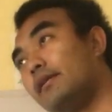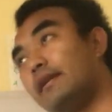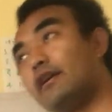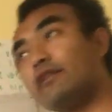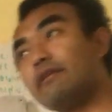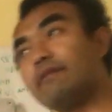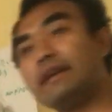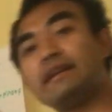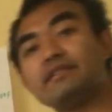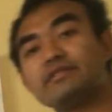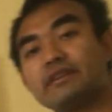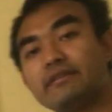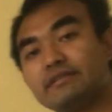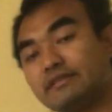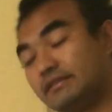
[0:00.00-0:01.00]
Now we have an
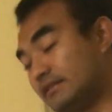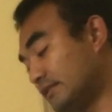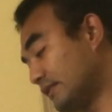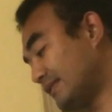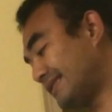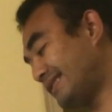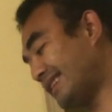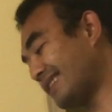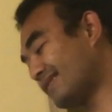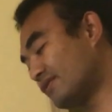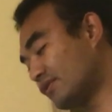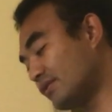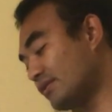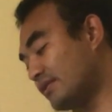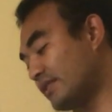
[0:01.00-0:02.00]
English character
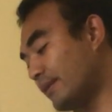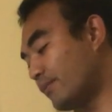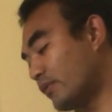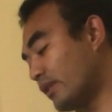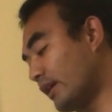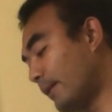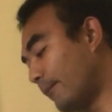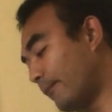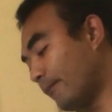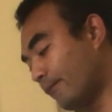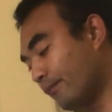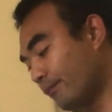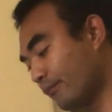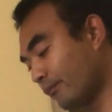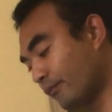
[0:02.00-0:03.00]
Z for zebra
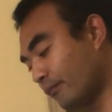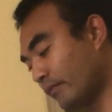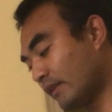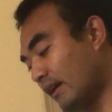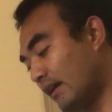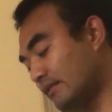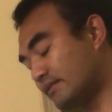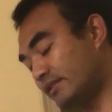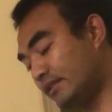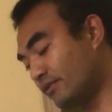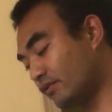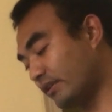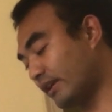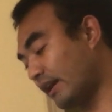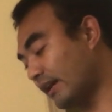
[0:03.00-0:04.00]
and
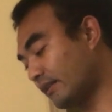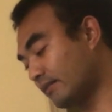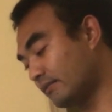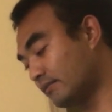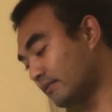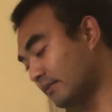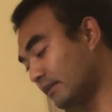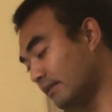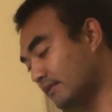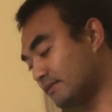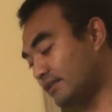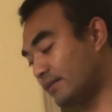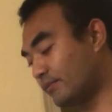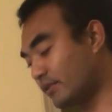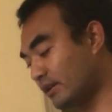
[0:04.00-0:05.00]
C for cat,
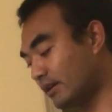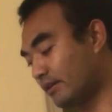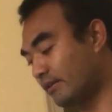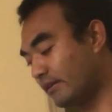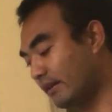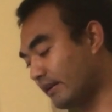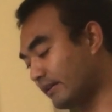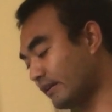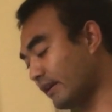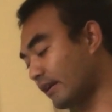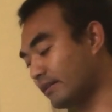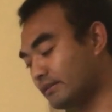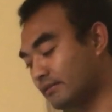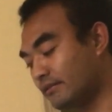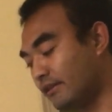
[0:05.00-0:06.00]
zebra and
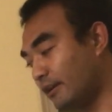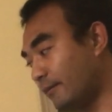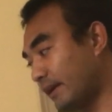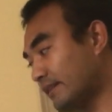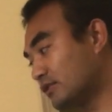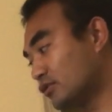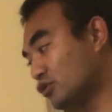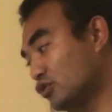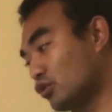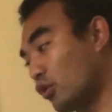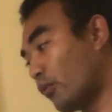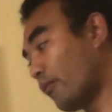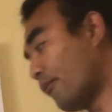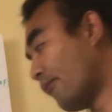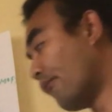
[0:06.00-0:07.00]
cat. It makes
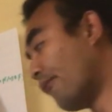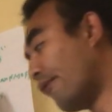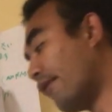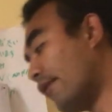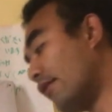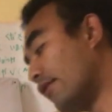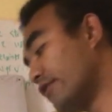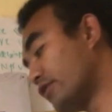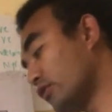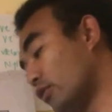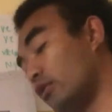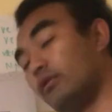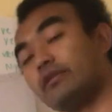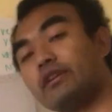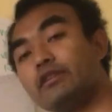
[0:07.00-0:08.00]
so.
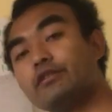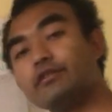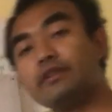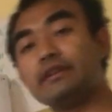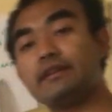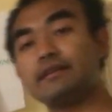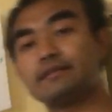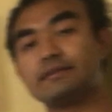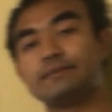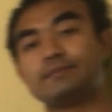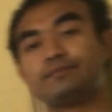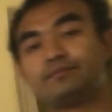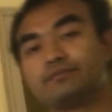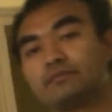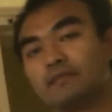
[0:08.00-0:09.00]
So concluding this,
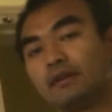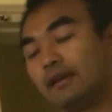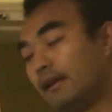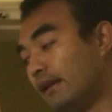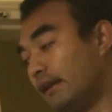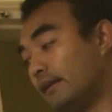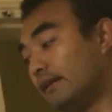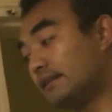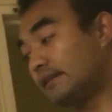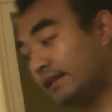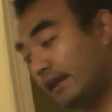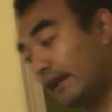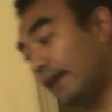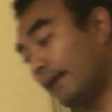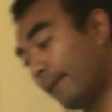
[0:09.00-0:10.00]

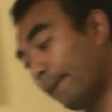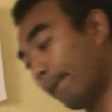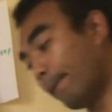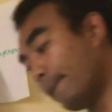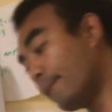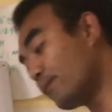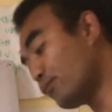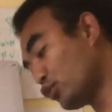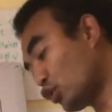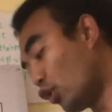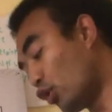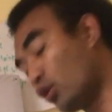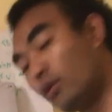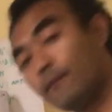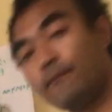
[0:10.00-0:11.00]
Te,
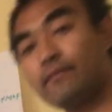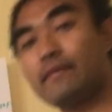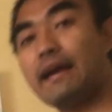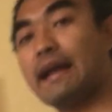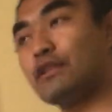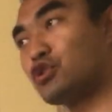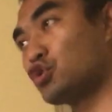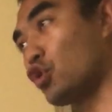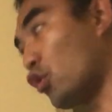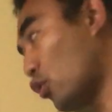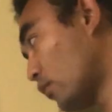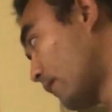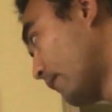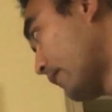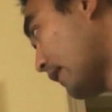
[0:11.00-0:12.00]
To and
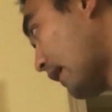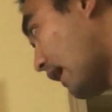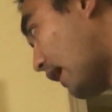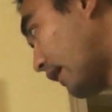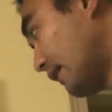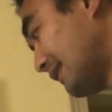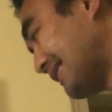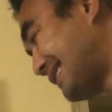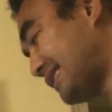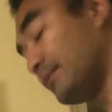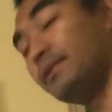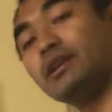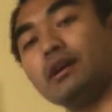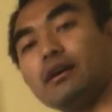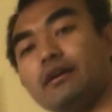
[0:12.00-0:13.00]
So are
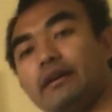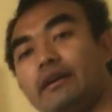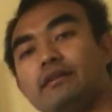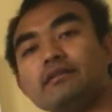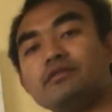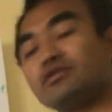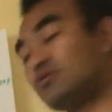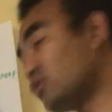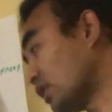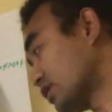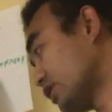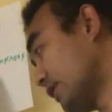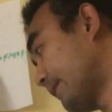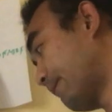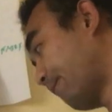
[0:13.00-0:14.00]
similar in
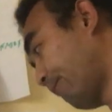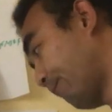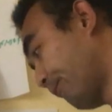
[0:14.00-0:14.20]
structure.